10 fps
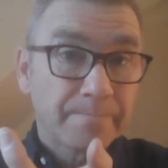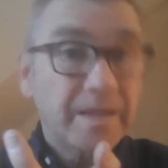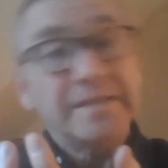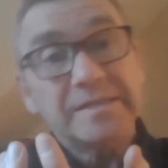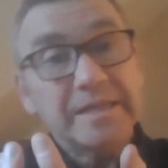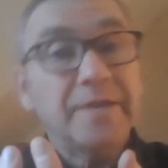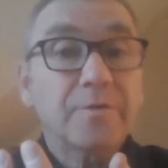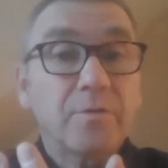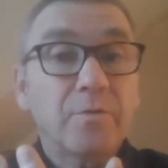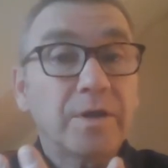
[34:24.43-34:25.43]
and he's
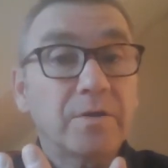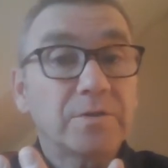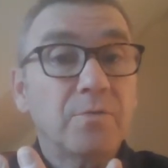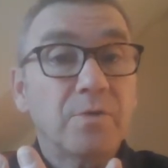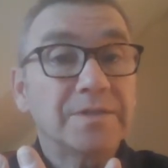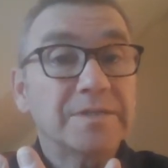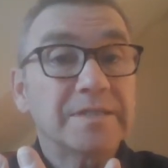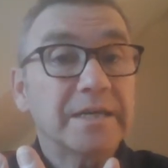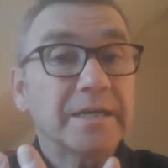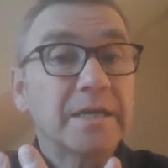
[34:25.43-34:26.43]
later going to go on to
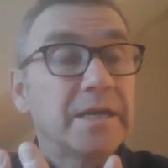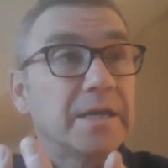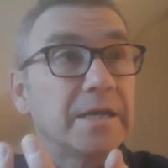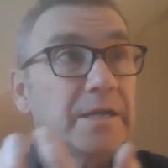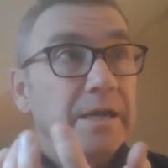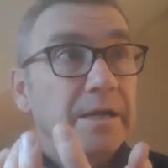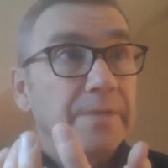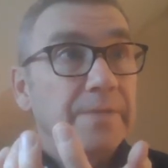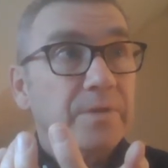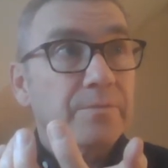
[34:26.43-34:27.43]
say
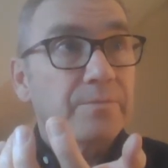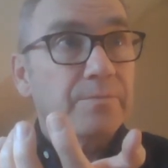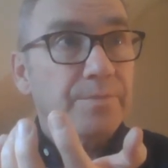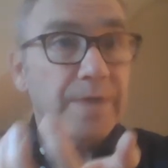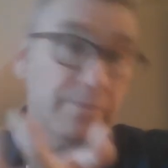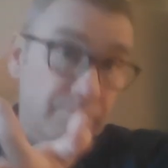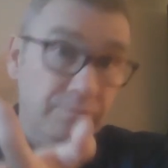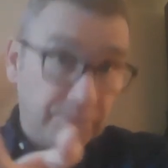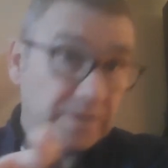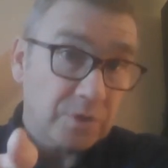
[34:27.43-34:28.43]
um, that
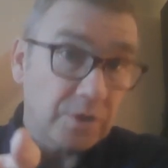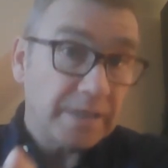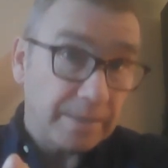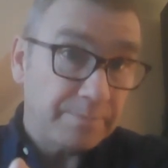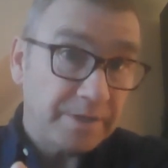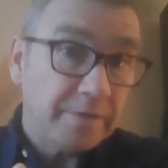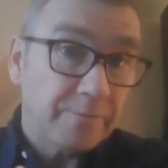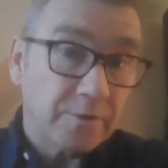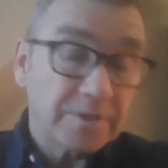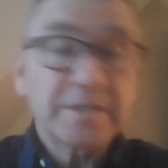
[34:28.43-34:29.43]
he's calling that being
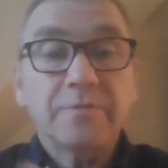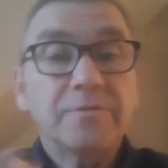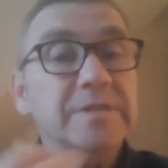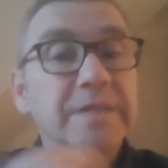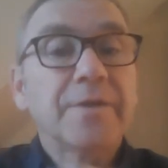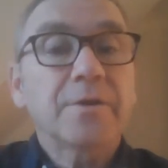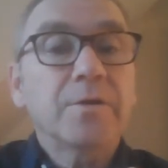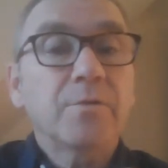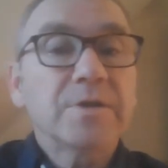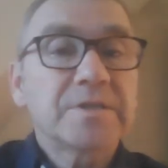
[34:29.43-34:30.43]
for itself. And he's later going
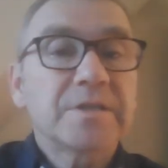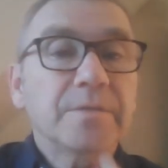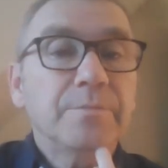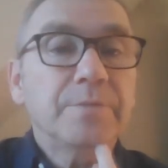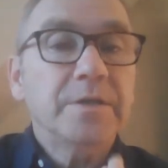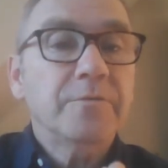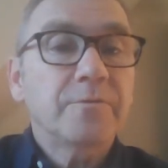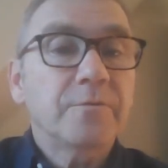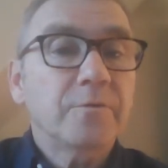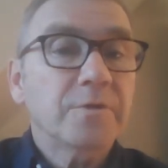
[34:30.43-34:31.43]
to go on to say being
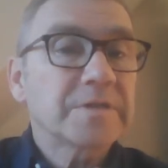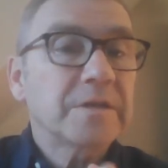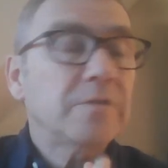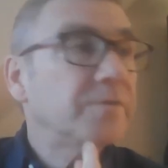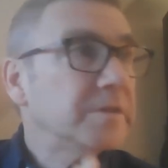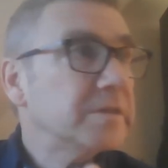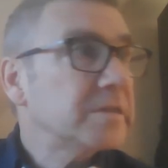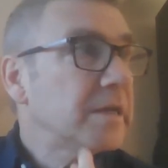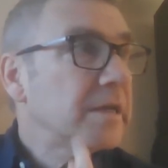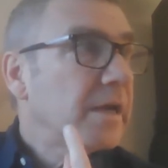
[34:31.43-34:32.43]
for itself is
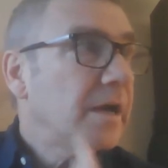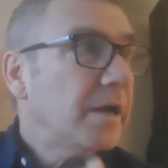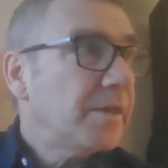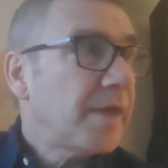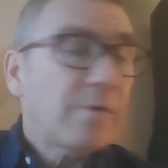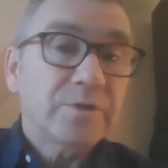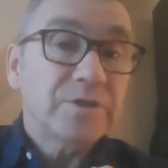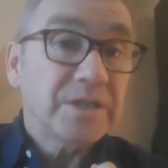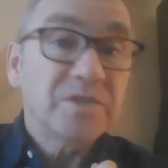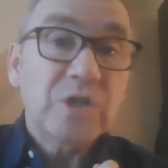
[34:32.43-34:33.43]
uh, that
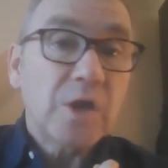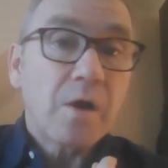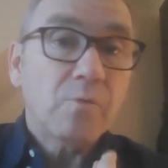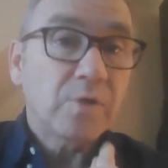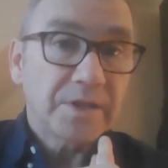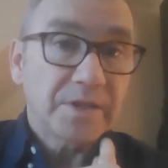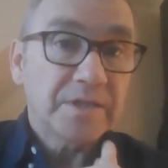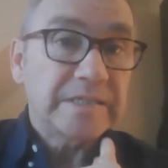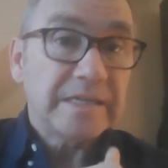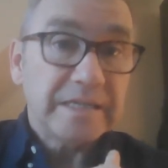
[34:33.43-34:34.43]
which is not what it
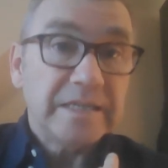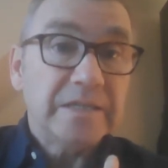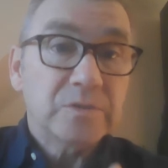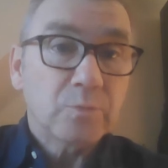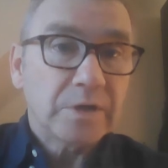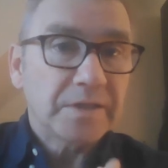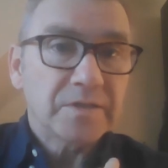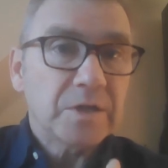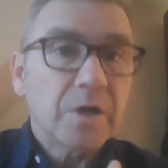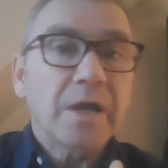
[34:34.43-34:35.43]
is and is what it
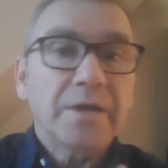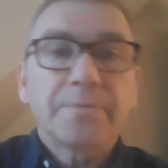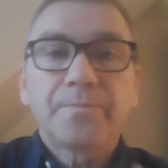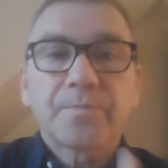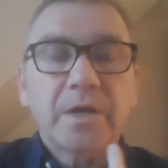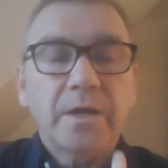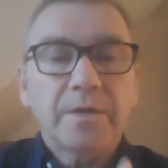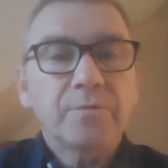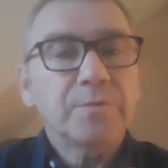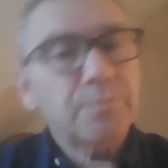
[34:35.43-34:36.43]
is not. Uh,
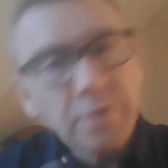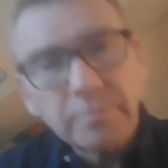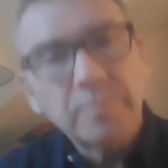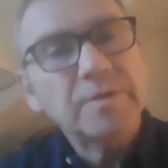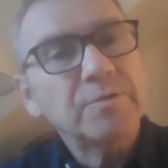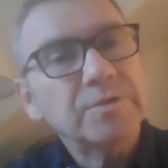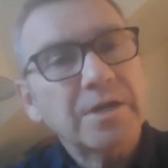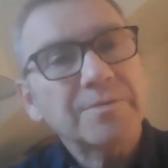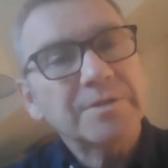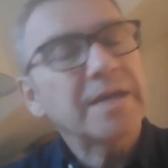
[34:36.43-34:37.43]
we probably will
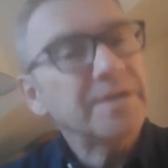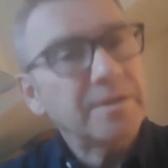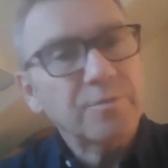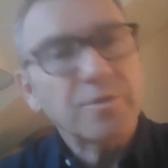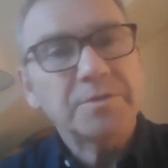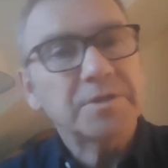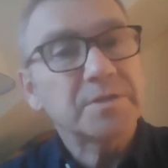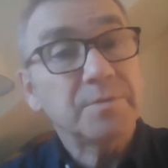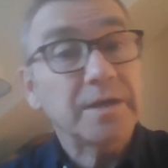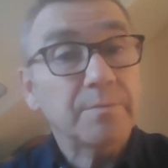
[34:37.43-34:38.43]
talk about that and I'll probably
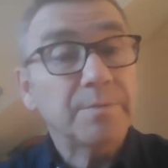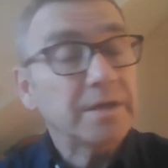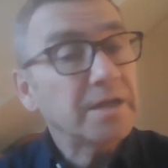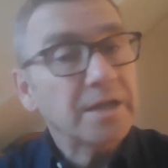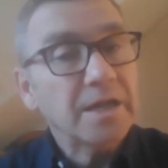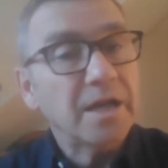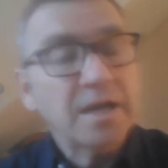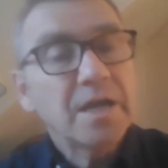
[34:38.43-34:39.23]
explain it, but uh,